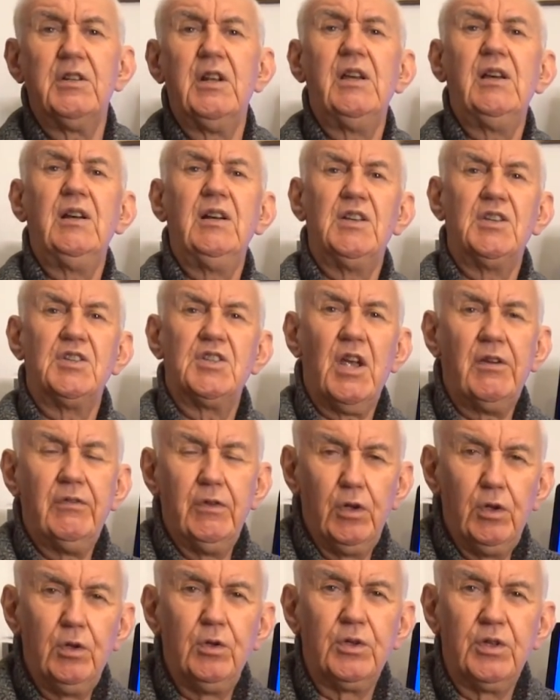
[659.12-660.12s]
now let's have a
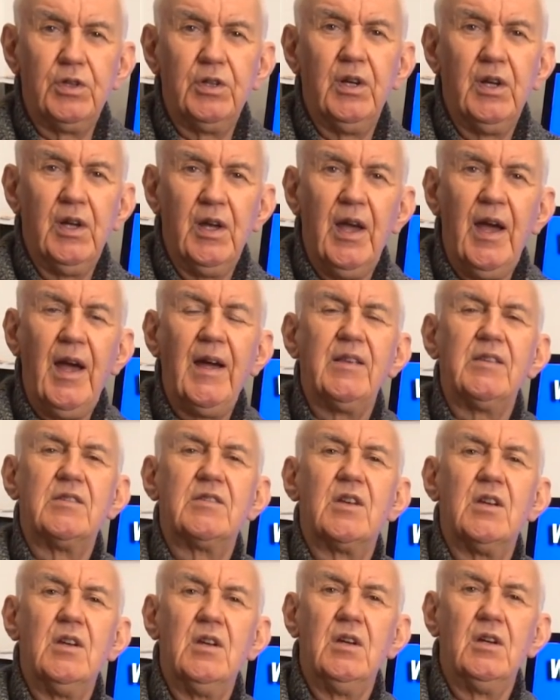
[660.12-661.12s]
look
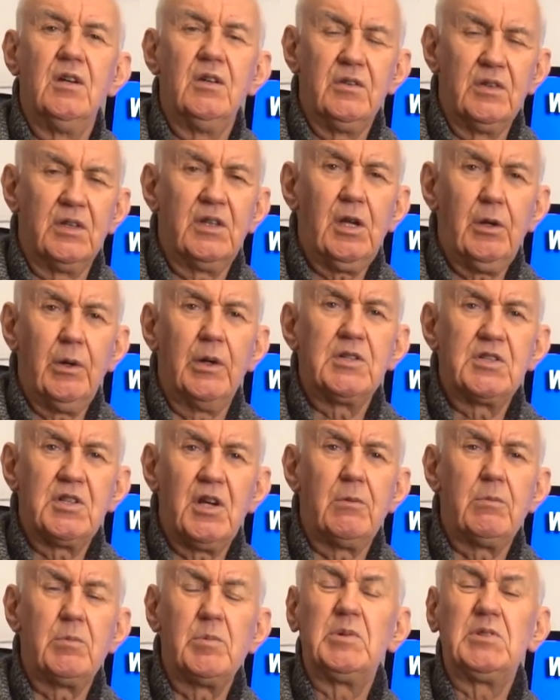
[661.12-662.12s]
at the coax
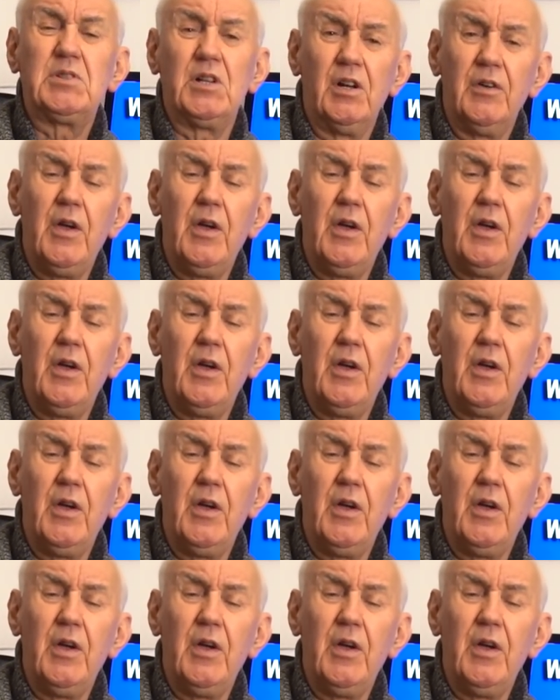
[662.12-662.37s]
we sell.